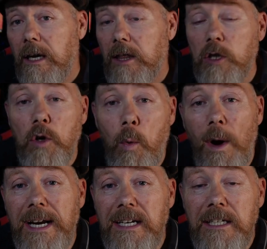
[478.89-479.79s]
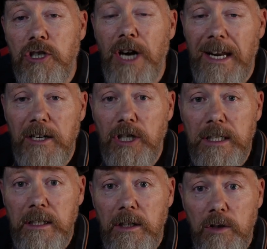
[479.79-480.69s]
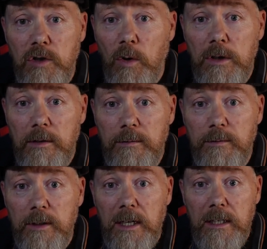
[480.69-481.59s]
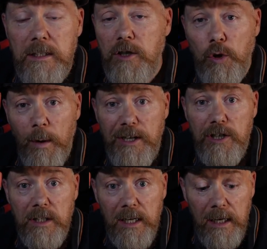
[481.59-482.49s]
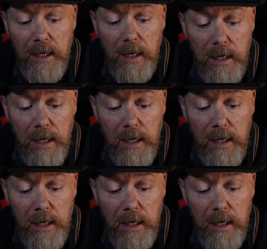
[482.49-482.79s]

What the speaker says: that's quite a challenging sort of situation there.